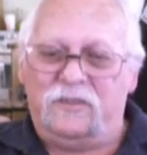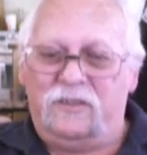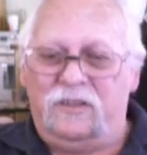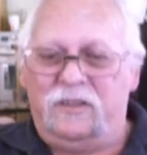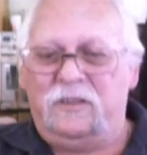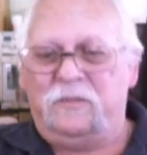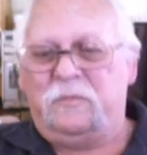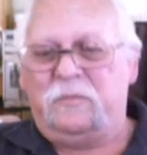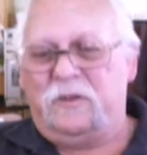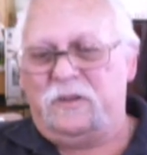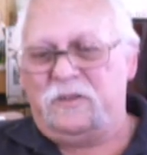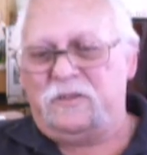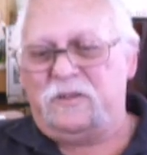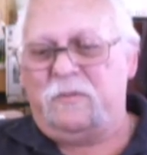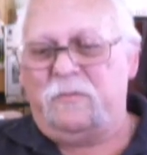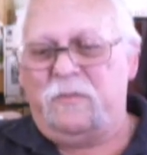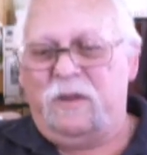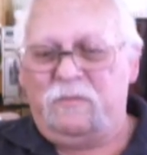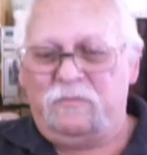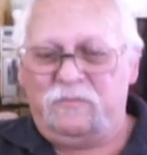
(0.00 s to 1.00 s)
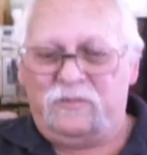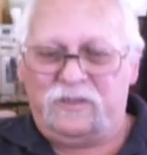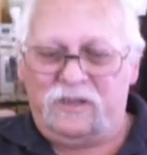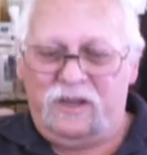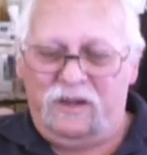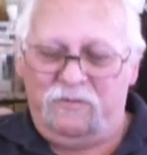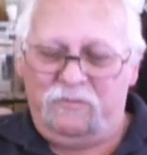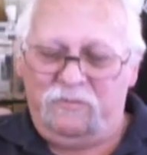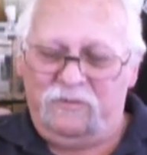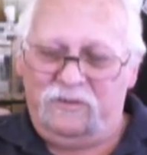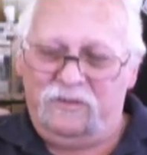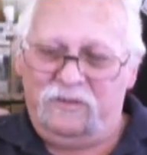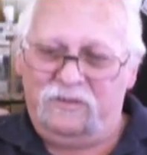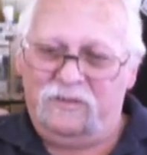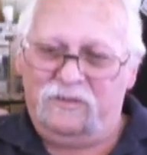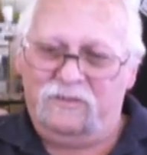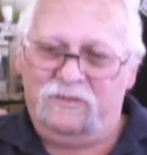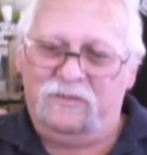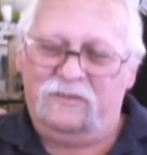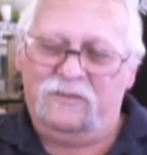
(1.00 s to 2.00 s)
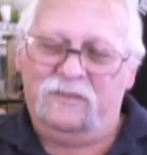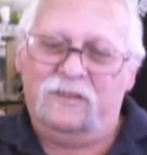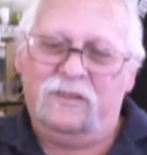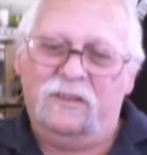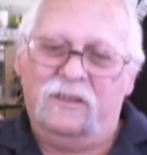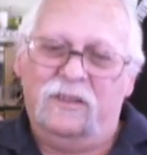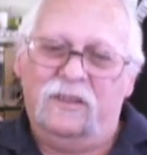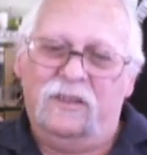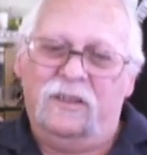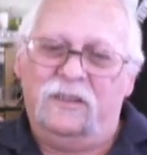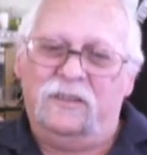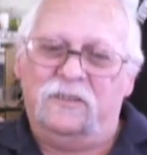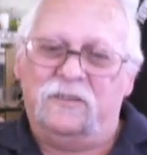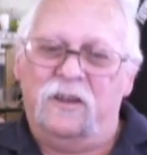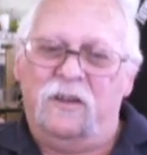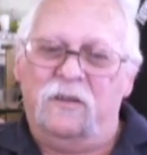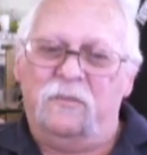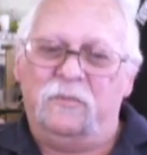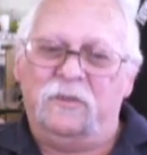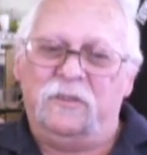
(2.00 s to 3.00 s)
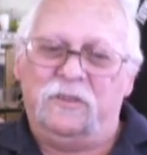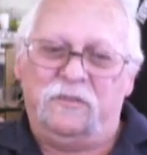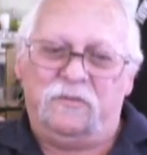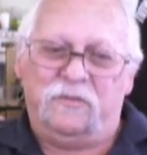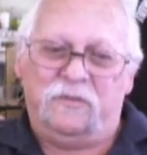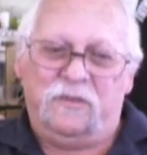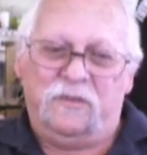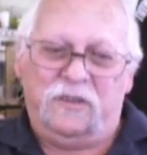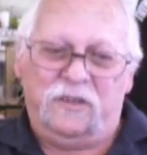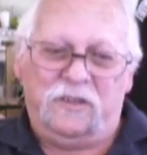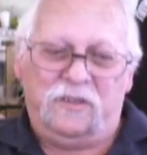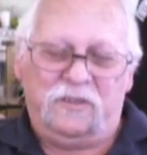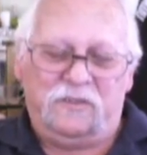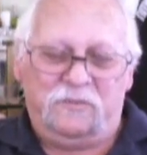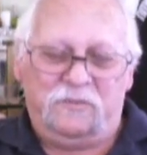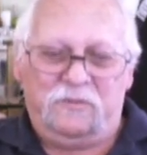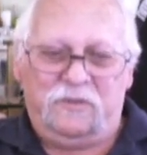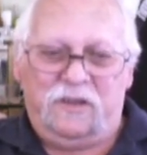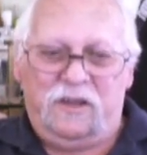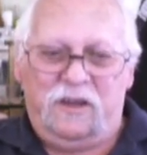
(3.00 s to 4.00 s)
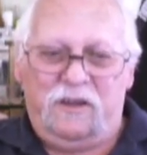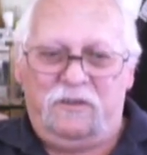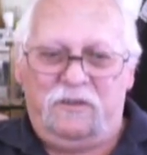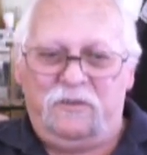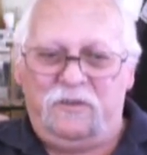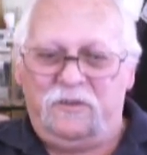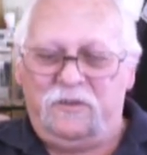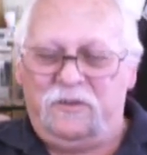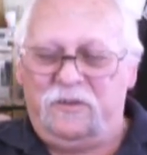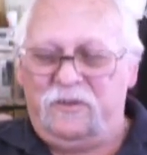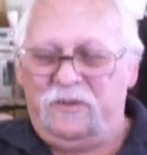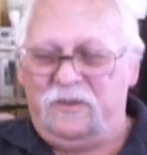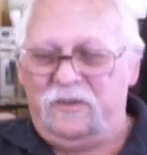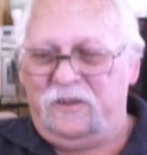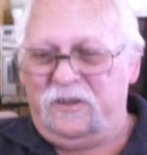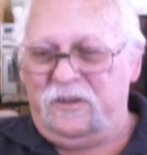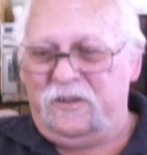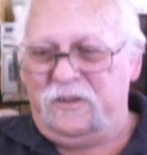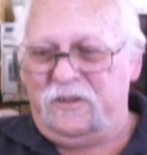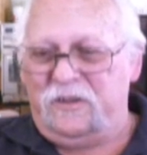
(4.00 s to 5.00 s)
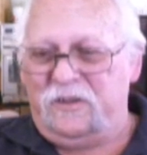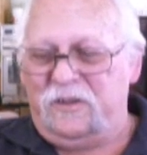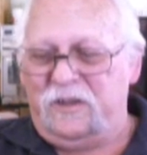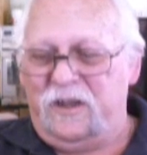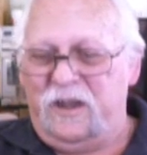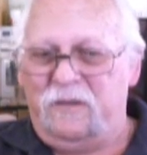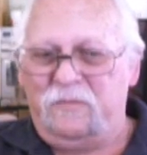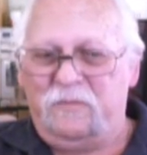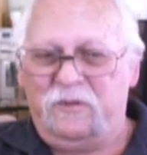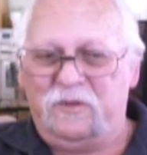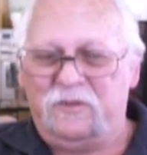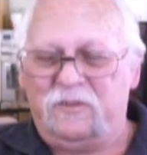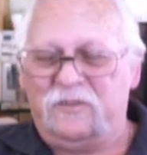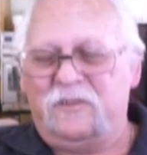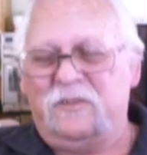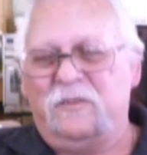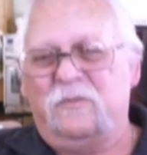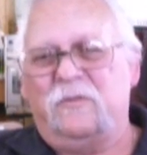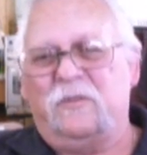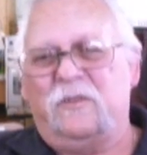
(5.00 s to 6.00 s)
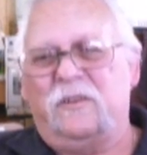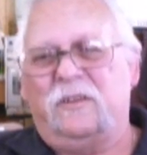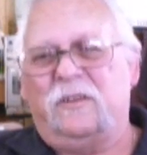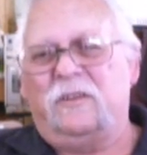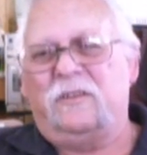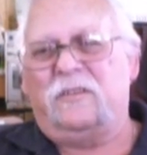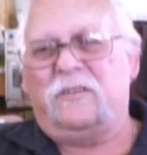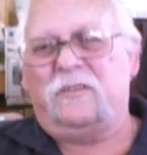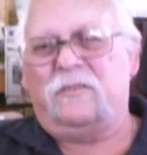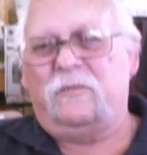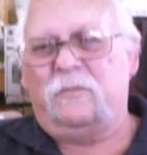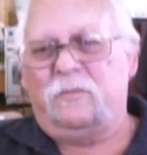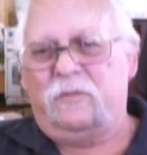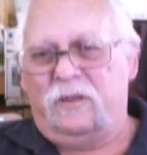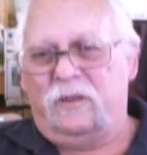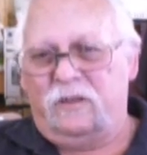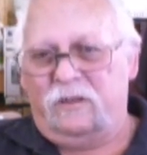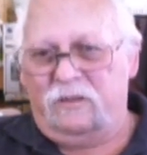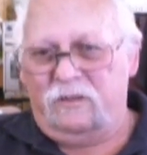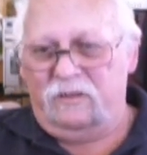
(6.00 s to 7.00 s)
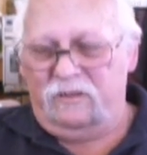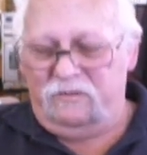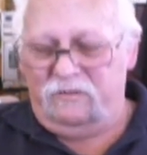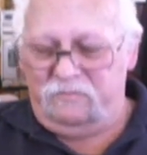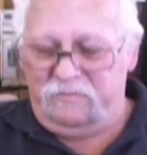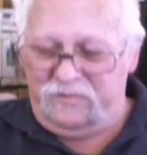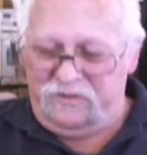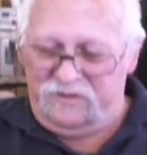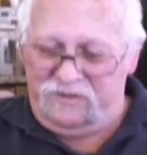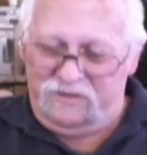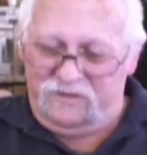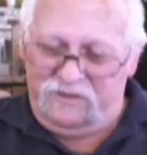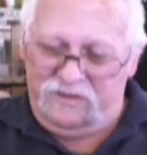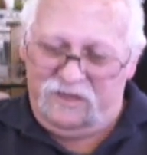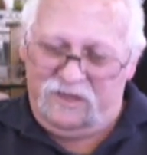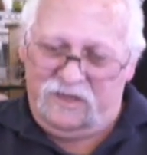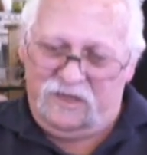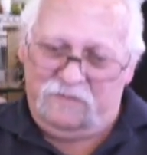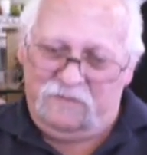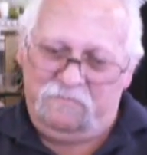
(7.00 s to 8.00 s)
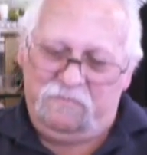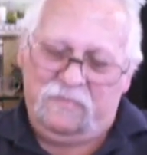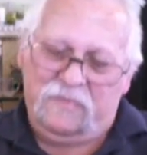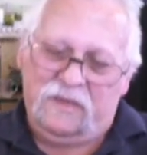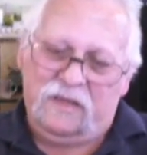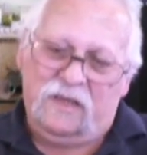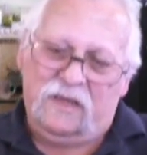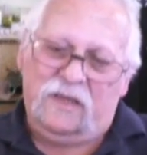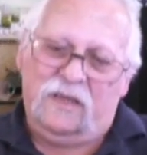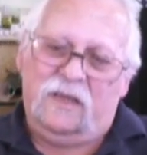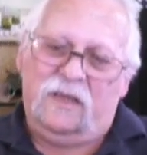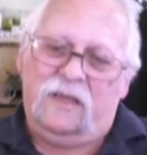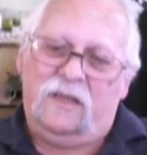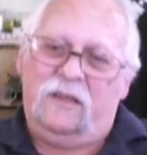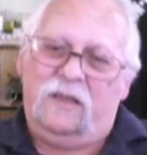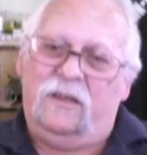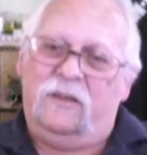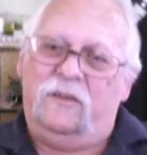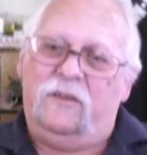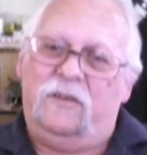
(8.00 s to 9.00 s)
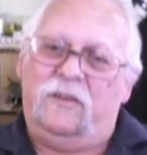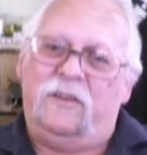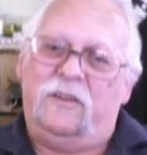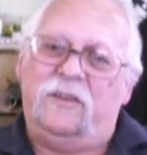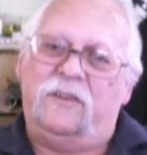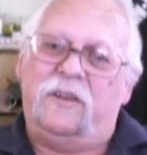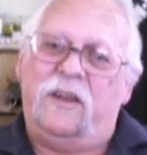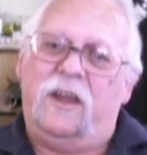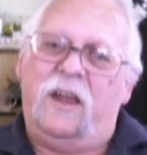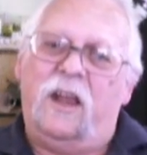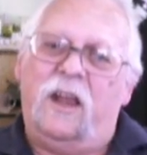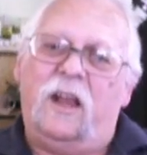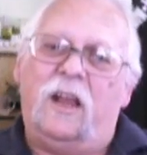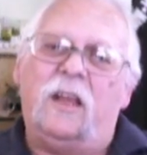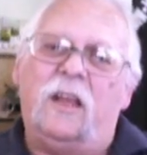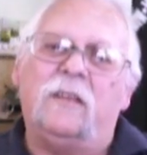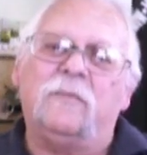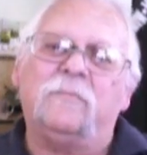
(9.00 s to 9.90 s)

And then the press came up and sat with us and told me different things that were going on that I needed to know, because I wanted to still be in the loop and not in the dark.